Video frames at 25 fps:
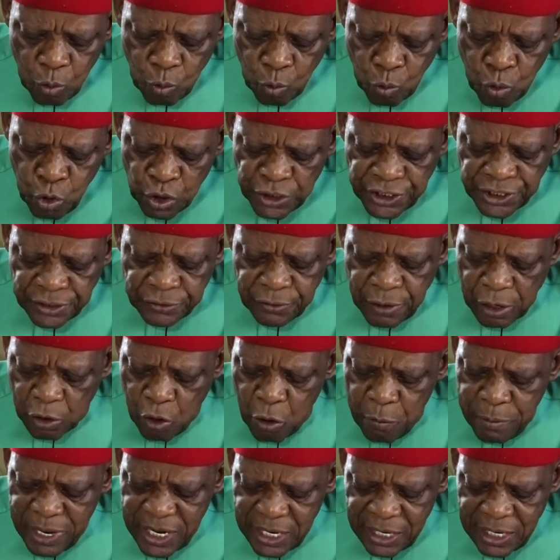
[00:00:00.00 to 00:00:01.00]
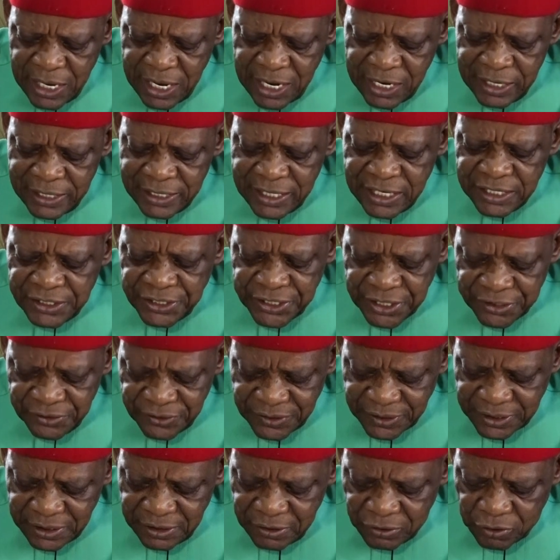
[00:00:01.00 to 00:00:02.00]
which recommended
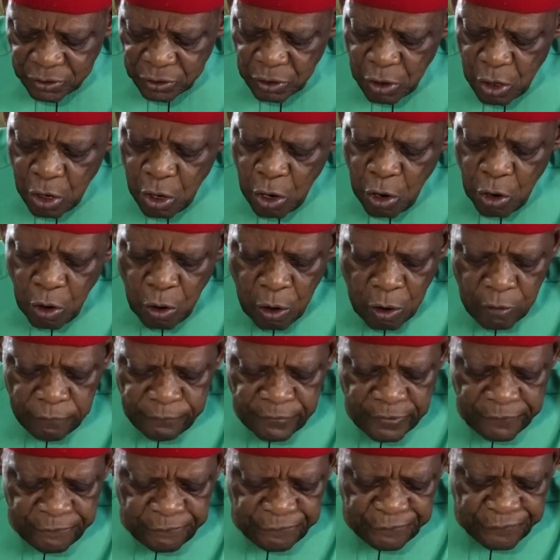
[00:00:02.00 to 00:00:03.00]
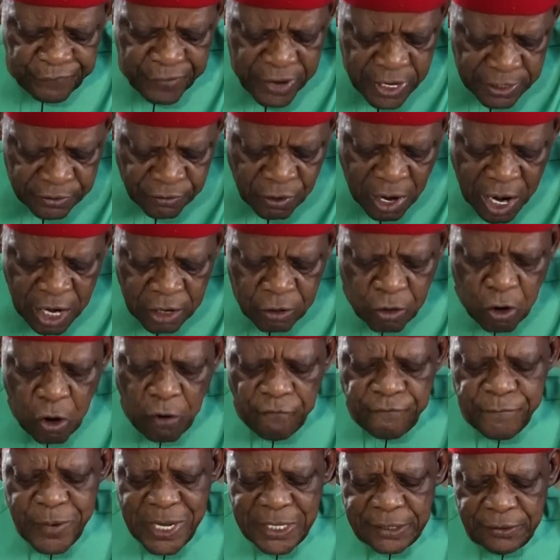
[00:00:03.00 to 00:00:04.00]
agencies of the federal
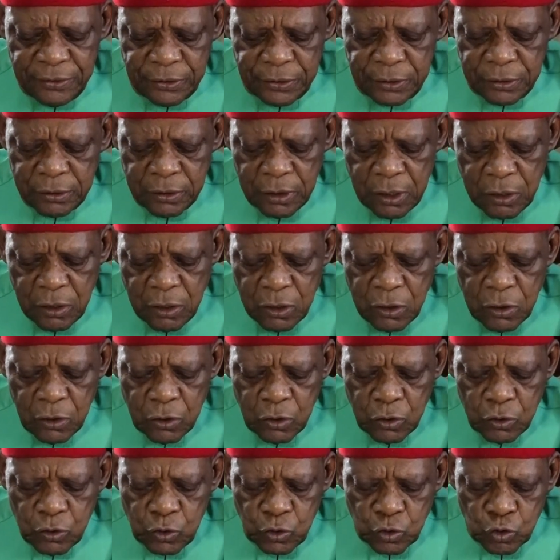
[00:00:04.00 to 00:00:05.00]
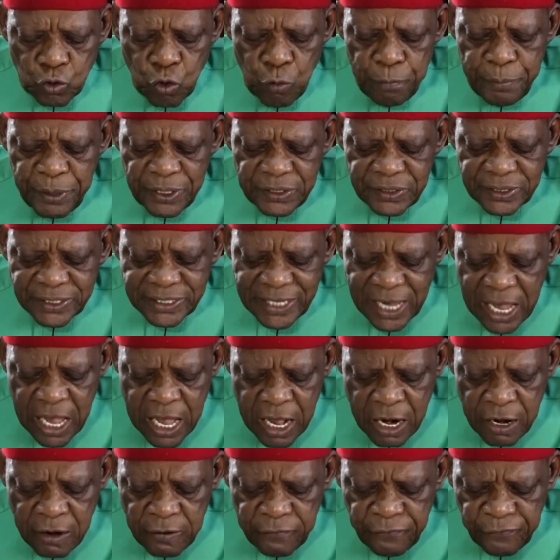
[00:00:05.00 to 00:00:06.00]
government to be
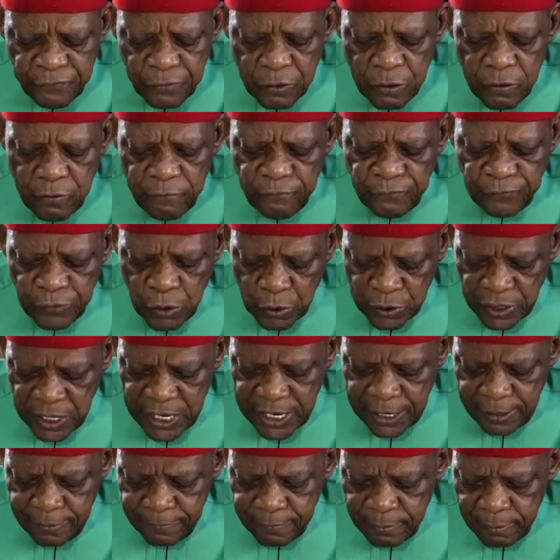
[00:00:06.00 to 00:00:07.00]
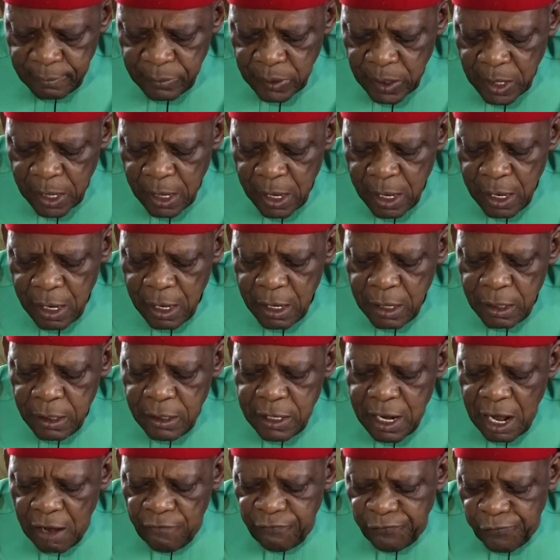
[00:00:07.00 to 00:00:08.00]
self-funding.
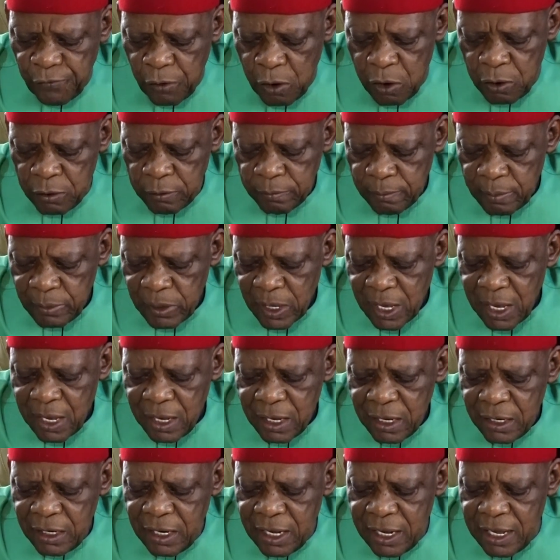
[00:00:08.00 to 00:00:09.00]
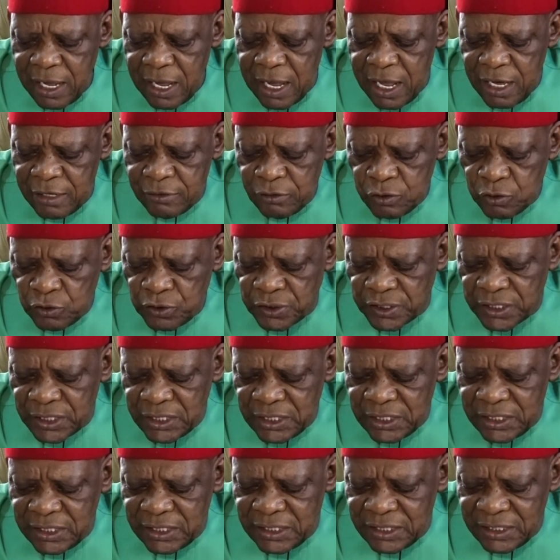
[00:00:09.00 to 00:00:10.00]
Therefore, the NUT
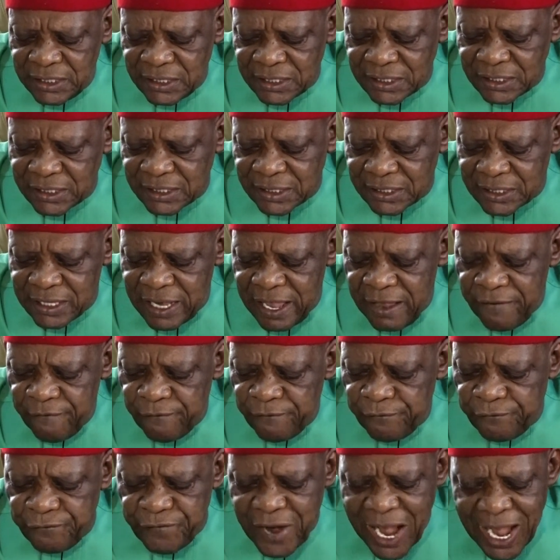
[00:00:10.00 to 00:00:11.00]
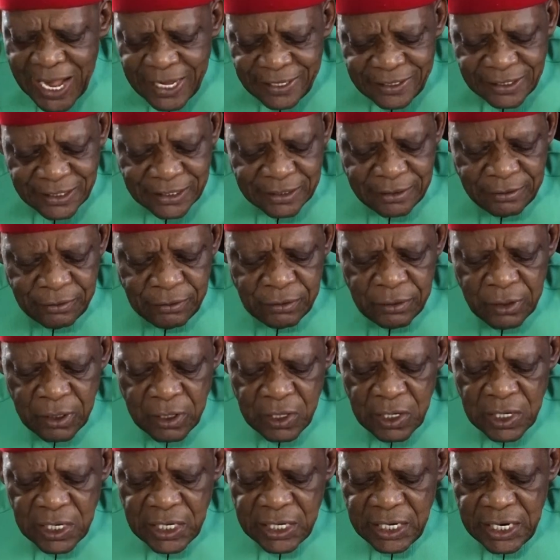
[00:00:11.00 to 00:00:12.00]
is inviting
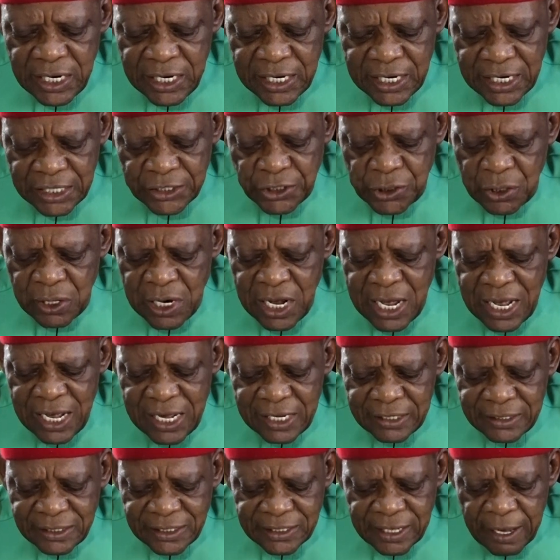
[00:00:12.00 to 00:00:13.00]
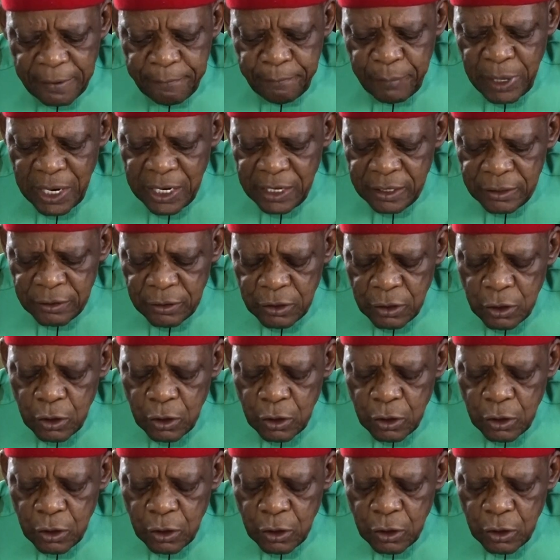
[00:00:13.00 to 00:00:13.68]
the National Assembly